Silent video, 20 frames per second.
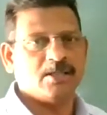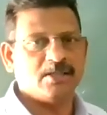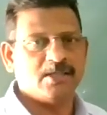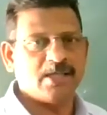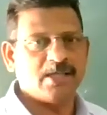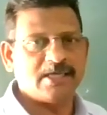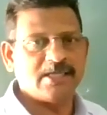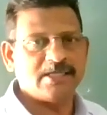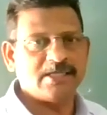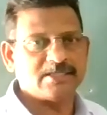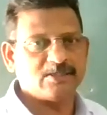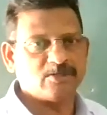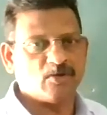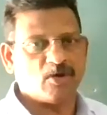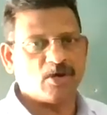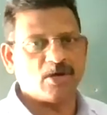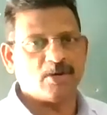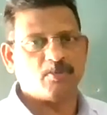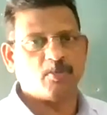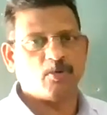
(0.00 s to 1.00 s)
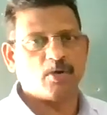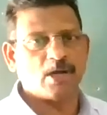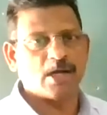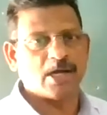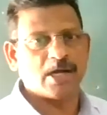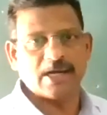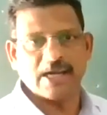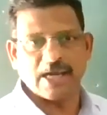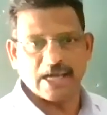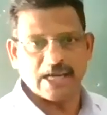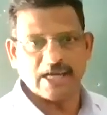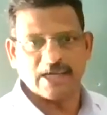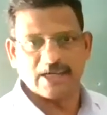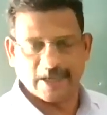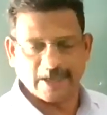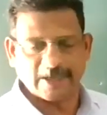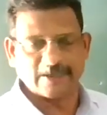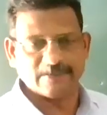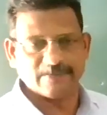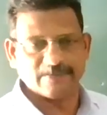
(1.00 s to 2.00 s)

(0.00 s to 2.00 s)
That is non-polar dielectric.